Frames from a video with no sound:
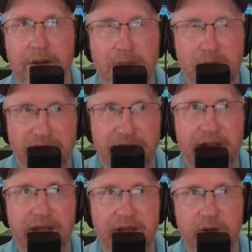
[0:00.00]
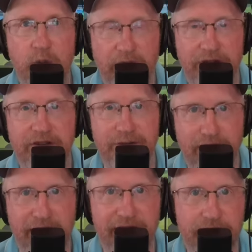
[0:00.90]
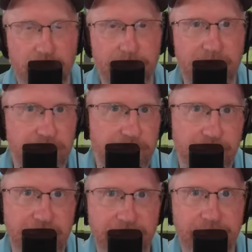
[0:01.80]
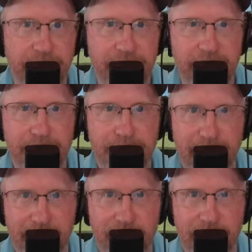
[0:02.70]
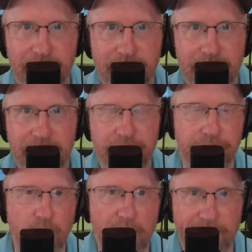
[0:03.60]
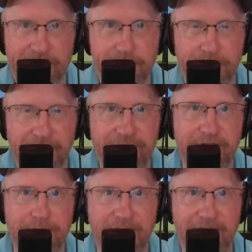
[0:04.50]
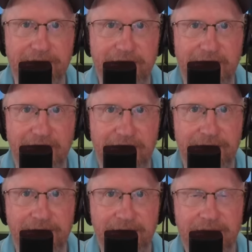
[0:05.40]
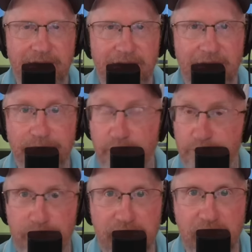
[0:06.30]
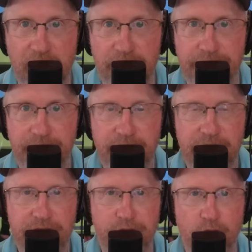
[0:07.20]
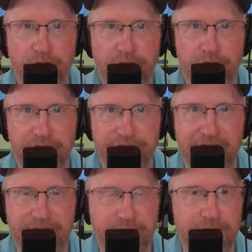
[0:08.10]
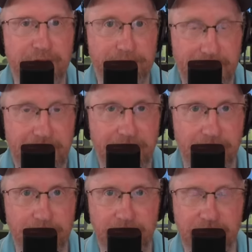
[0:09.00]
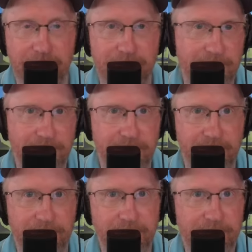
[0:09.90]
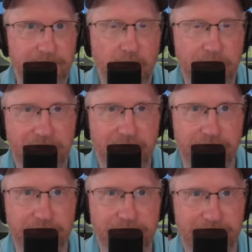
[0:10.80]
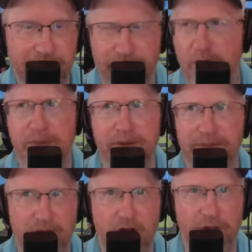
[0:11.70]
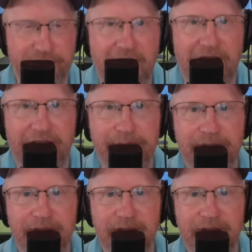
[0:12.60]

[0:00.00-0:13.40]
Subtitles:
Monday, Wednesday, Friday. So I'll be here Tuesday and Thursday next week. So if you want to make some plans, come by and say hi for free golf, 4:30 to 5:30. I'll be here, but you can, they're open till 6. They're open all the time.